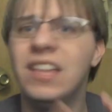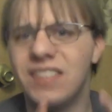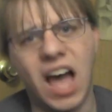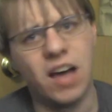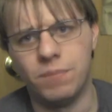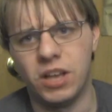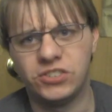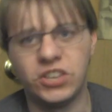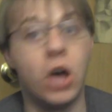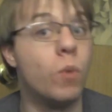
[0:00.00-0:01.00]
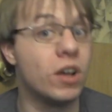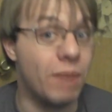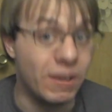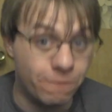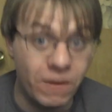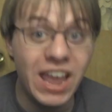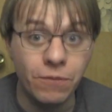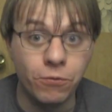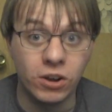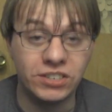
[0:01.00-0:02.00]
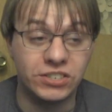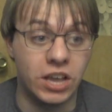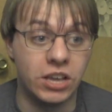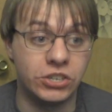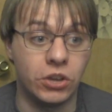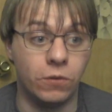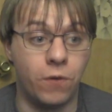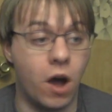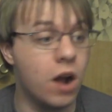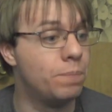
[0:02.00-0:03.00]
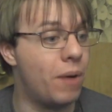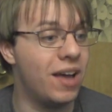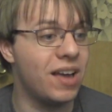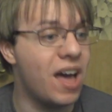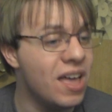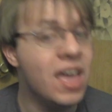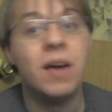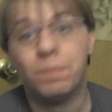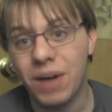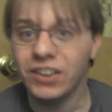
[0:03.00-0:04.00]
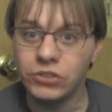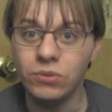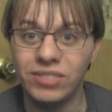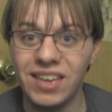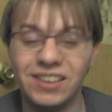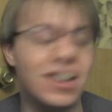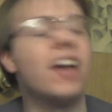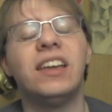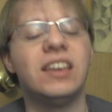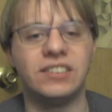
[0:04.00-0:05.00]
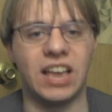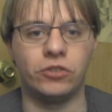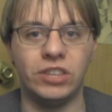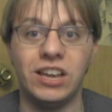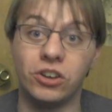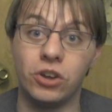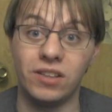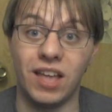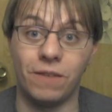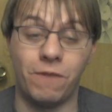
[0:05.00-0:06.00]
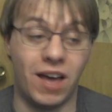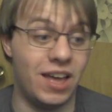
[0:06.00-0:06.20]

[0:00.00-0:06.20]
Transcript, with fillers: now I'm on one of my favorites so far, but I do think it is actually a good enough